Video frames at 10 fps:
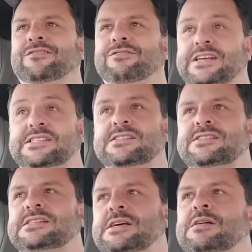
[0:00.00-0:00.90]

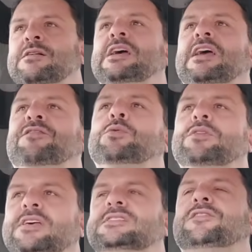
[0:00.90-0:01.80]
Reasons? If you
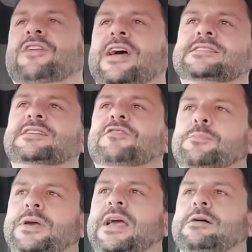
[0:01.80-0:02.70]
were this effective
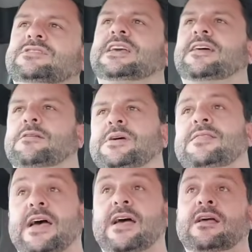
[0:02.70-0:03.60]
at being able to get them
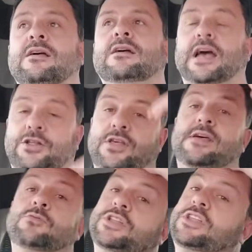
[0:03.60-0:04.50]
in there, and
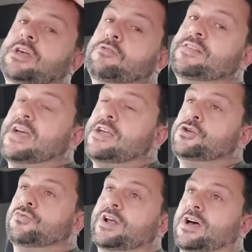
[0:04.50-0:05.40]
then when they're in there
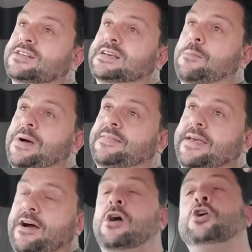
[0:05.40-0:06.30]
you realise how bad
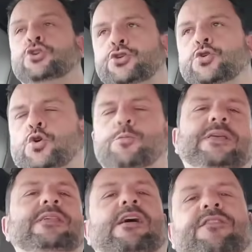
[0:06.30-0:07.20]
they are, you could
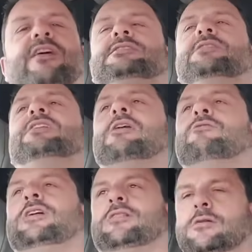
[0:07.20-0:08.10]
be that effective at
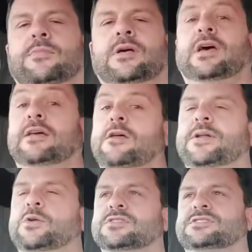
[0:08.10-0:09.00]
getting rid of them. And
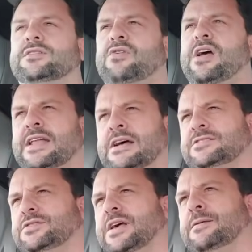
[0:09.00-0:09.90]
nobody wants a threat now,
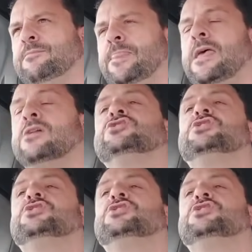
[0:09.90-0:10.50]
do they?